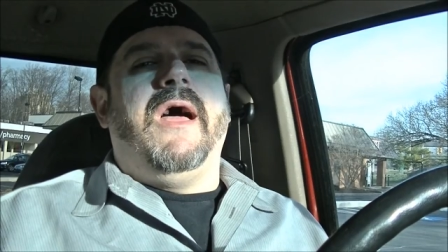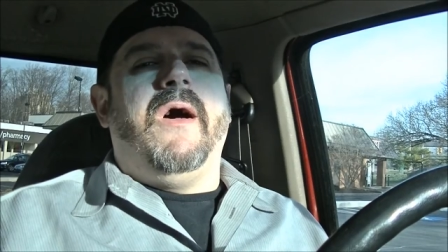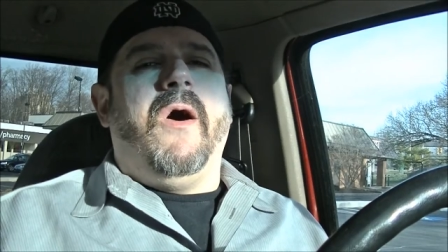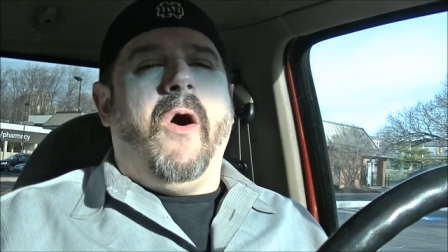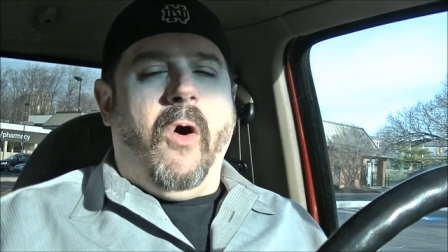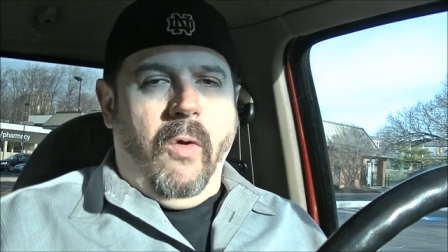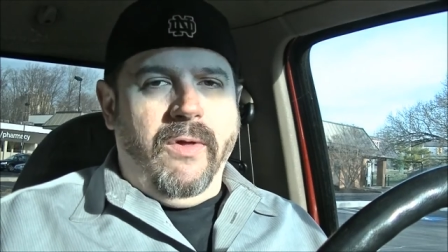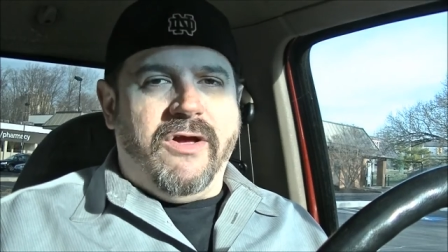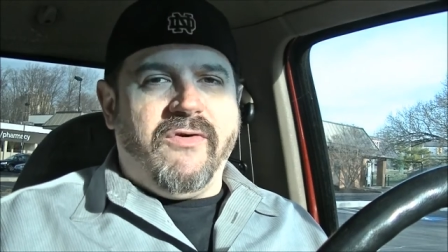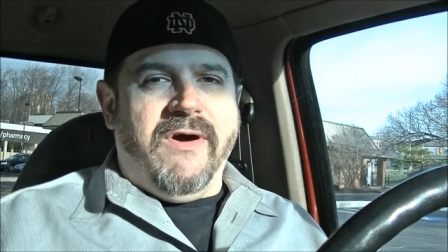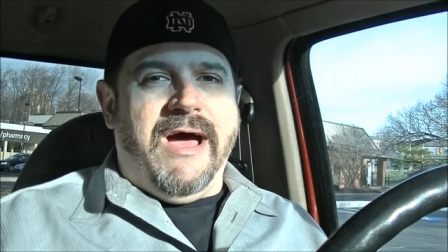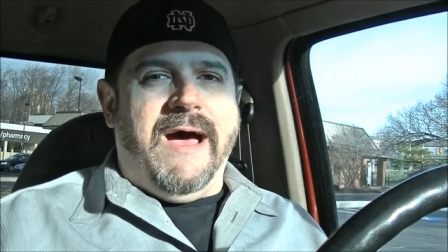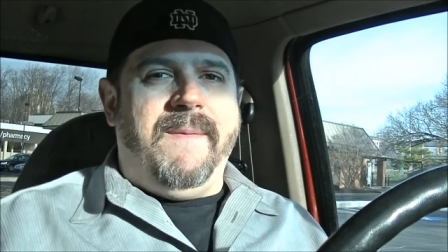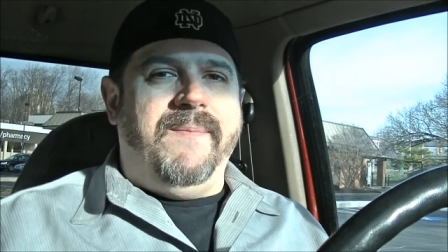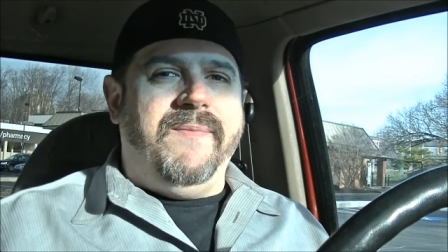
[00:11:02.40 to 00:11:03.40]
Holy
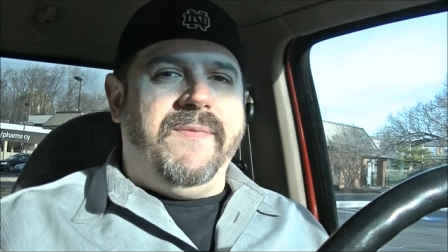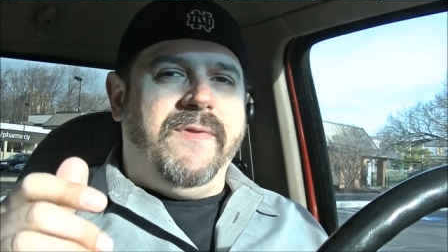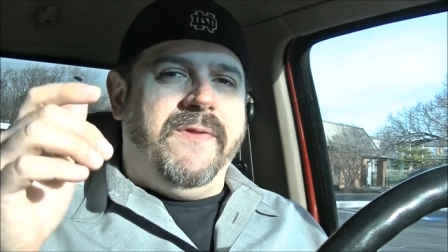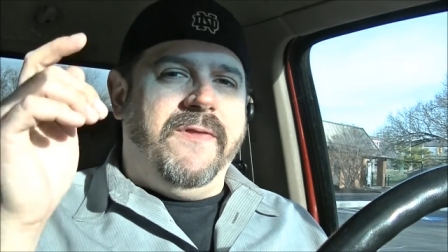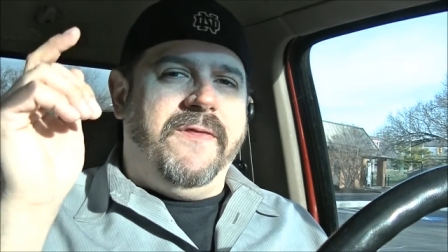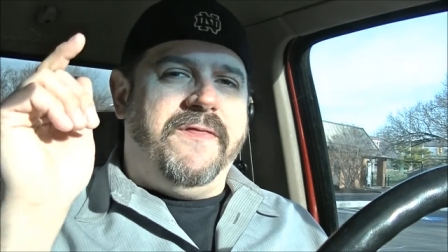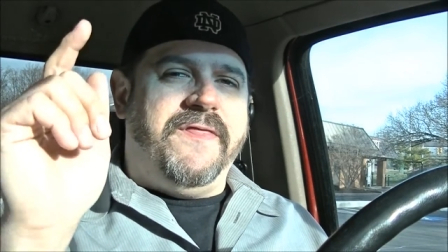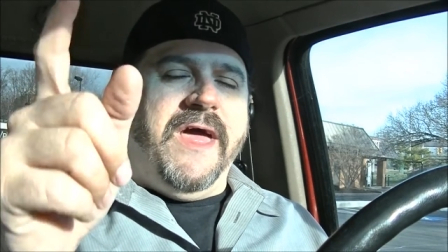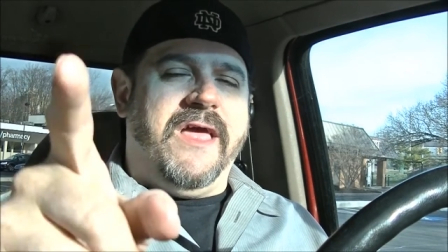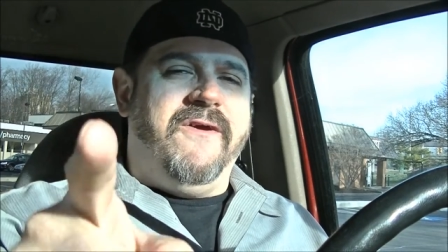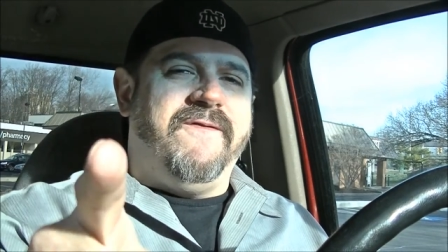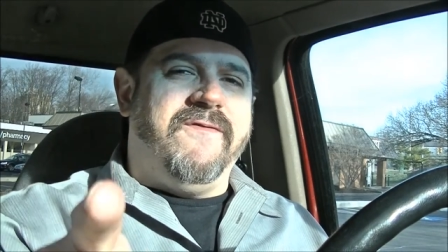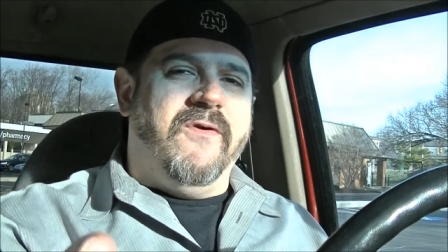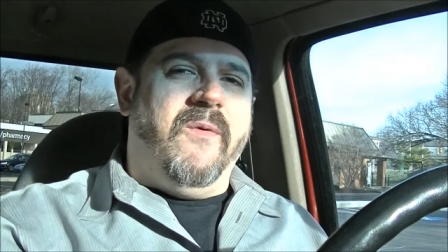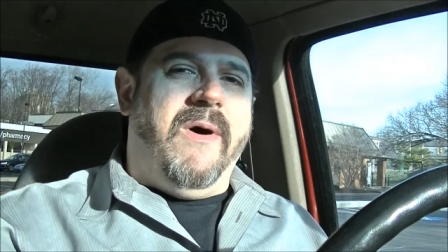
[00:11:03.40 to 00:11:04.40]
crap. Thank you
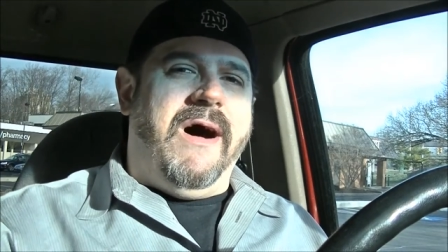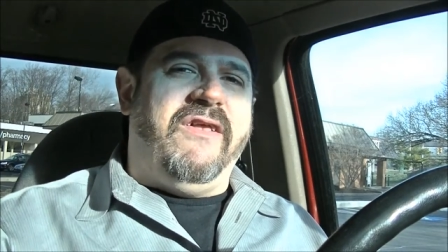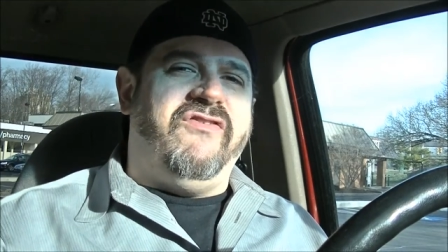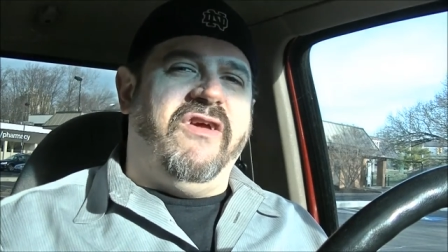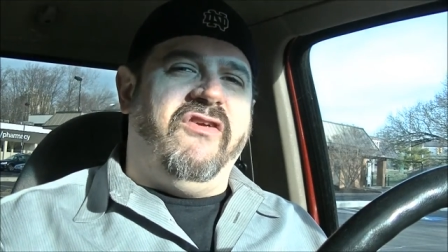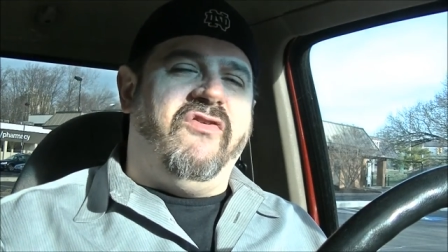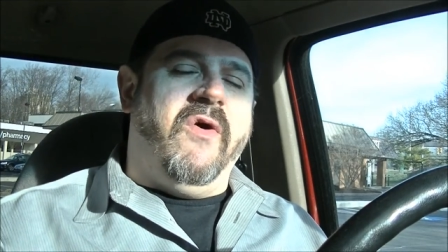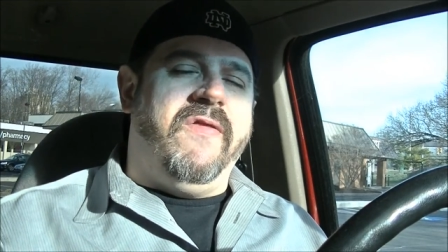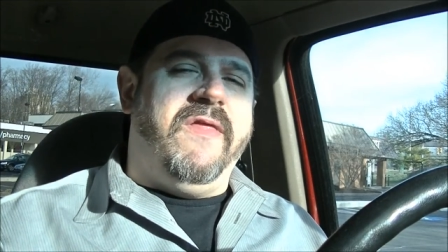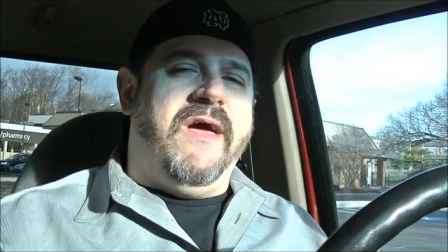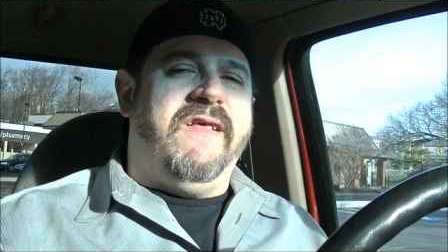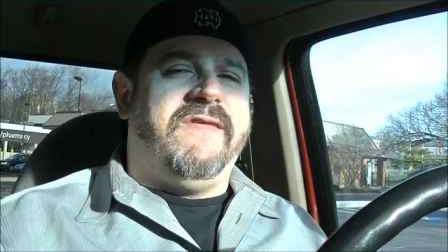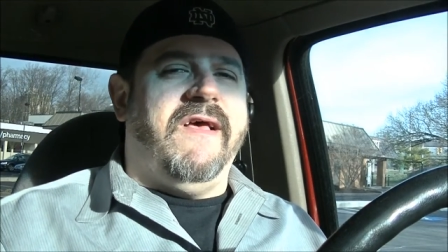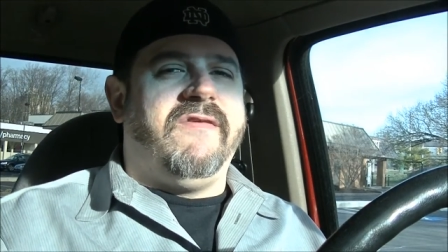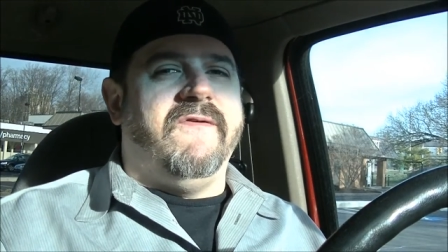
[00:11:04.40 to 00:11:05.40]
for watching. Join the
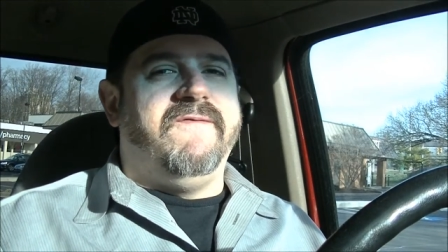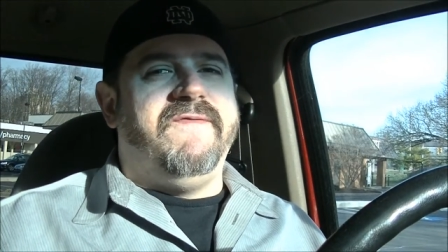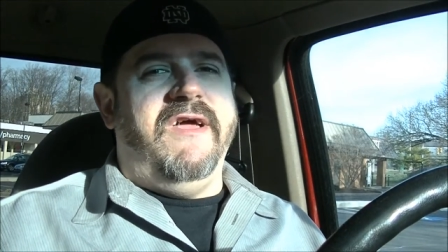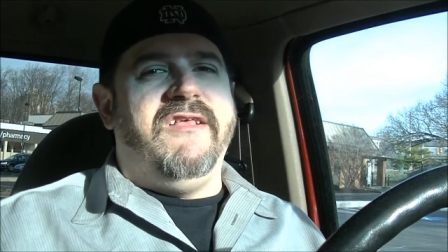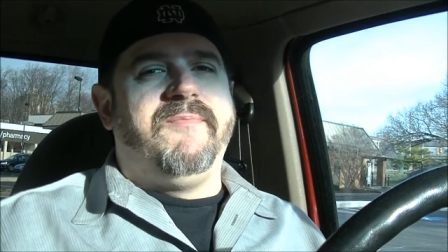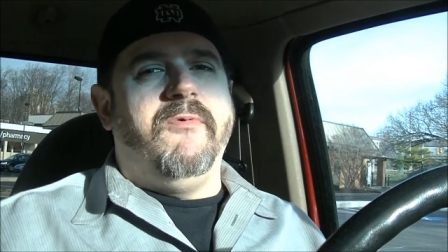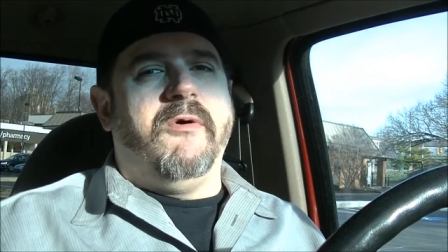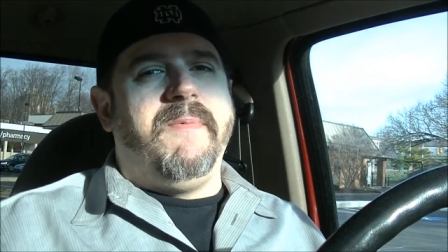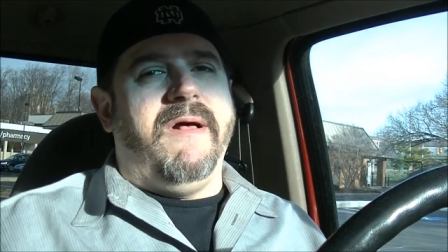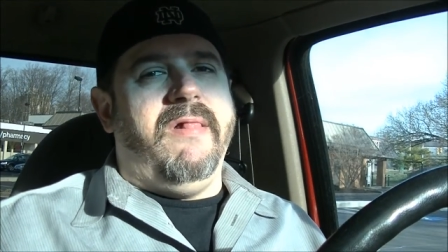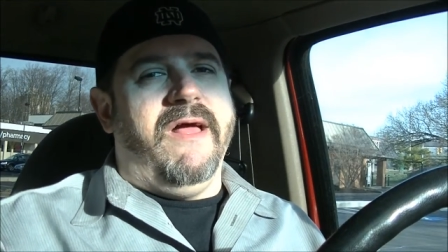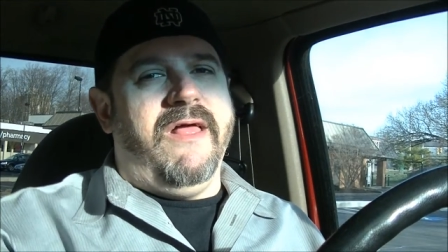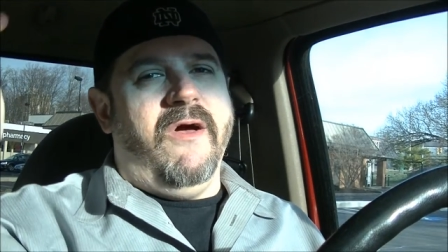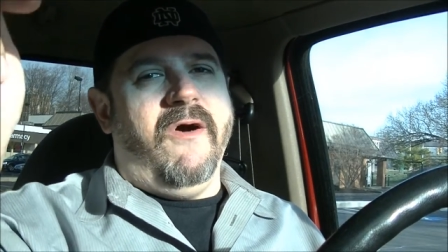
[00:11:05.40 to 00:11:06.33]
SS on Facebook by clicking